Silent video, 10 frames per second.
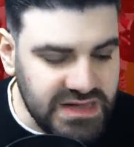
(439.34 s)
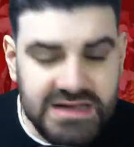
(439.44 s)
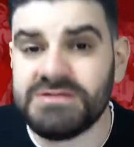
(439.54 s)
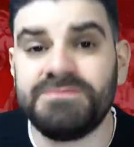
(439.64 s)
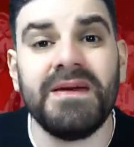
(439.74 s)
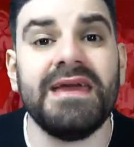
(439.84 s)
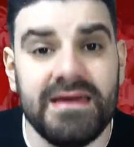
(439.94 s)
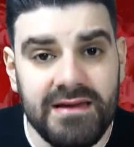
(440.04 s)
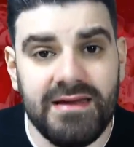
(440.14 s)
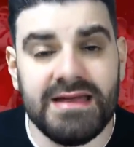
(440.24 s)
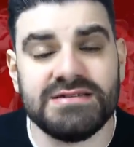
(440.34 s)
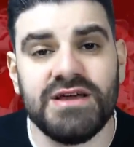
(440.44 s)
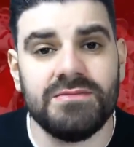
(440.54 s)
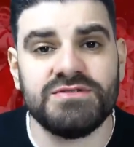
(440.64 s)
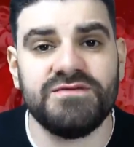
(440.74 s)
big in
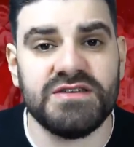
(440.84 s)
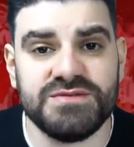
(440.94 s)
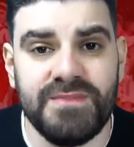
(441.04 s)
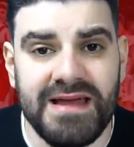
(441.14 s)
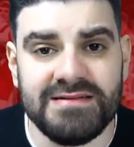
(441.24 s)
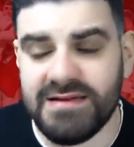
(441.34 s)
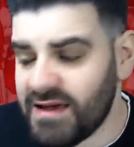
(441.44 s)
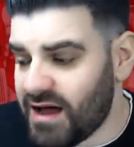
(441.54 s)
terms of the spend.